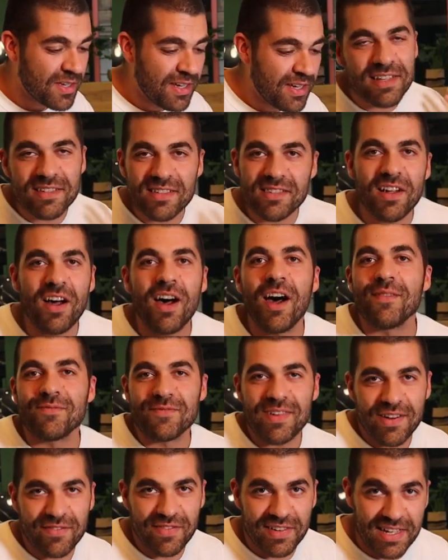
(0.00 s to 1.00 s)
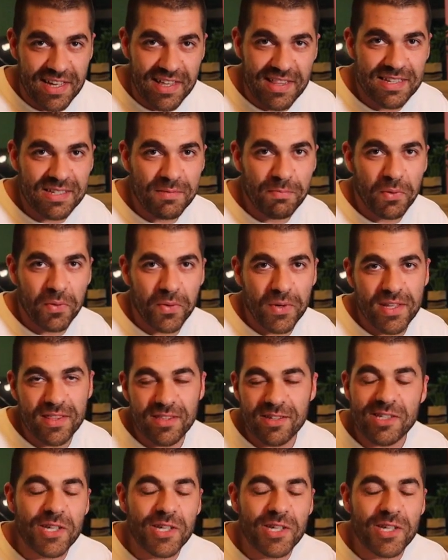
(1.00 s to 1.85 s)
Things start unraveling at this point.